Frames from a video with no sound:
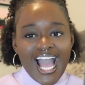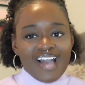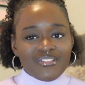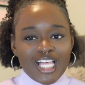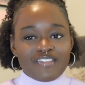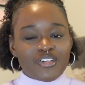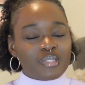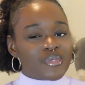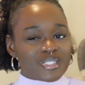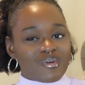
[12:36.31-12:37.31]
I feel like for
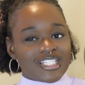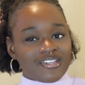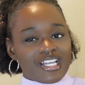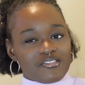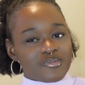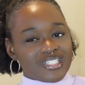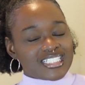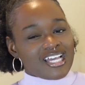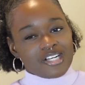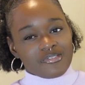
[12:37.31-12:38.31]
the most part though, everyone has
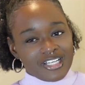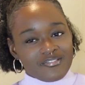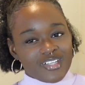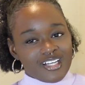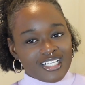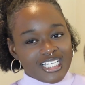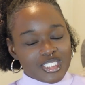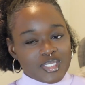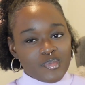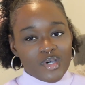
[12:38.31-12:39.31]
kind of read Verity at
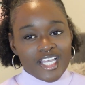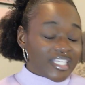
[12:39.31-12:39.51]
this point.